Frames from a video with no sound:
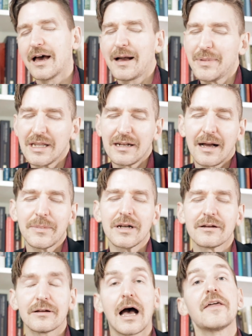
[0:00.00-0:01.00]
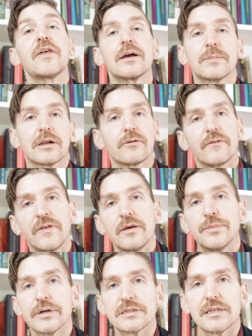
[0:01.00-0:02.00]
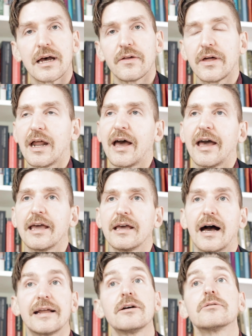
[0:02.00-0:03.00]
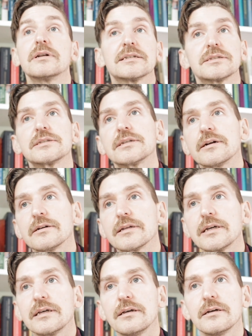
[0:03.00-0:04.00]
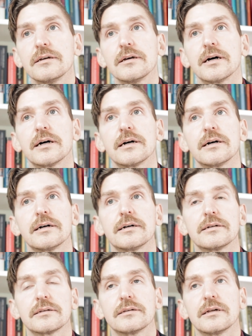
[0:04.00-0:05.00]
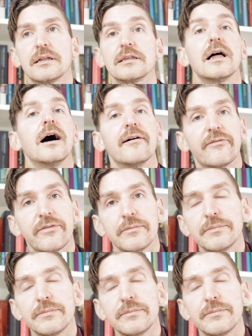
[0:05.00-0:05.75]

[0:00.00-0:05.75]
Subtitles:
I mean, I think I'm gonna review books now that I don't necessarily love,